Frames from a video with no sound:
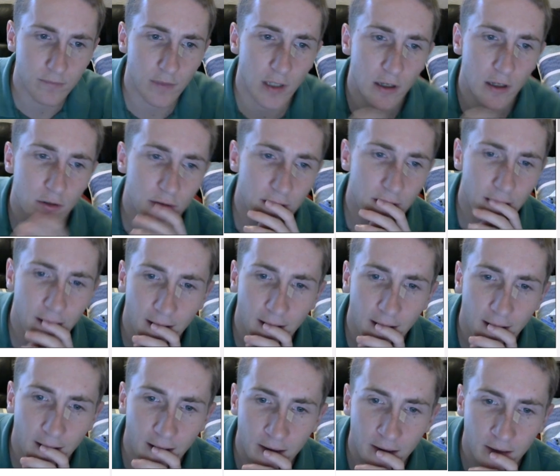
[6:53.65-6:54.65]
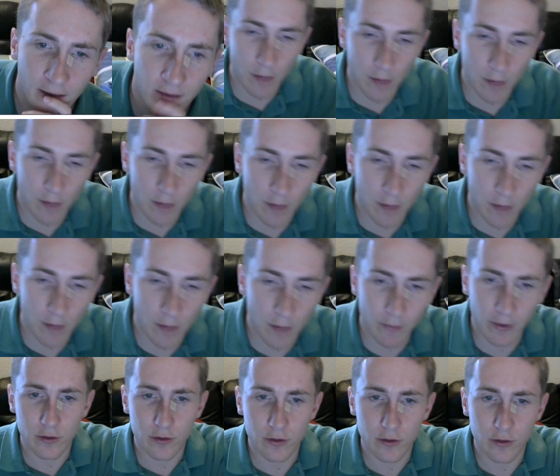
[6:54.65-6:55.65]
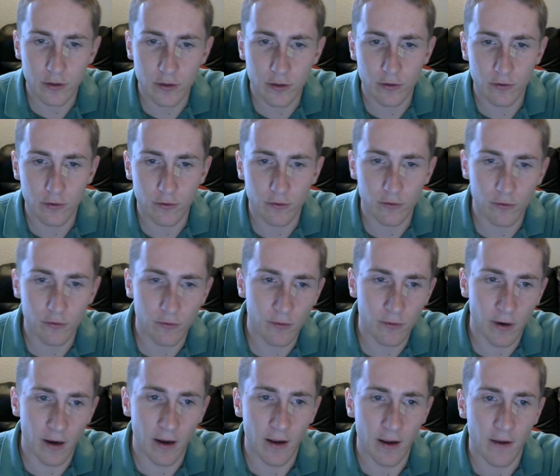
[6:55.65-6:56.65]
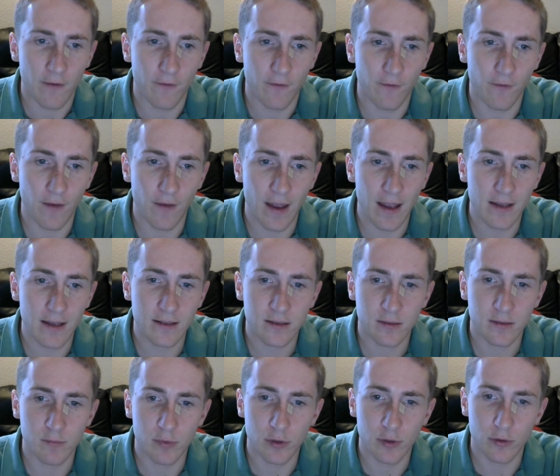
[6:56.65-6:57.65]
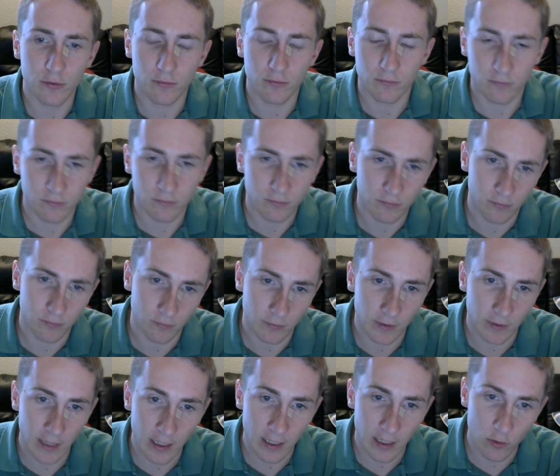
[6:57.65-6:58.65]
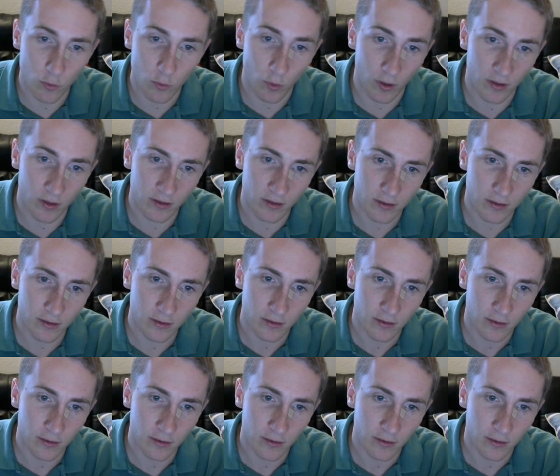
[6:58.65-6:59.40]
Okay. So now we're going to do fast boot. Can you work?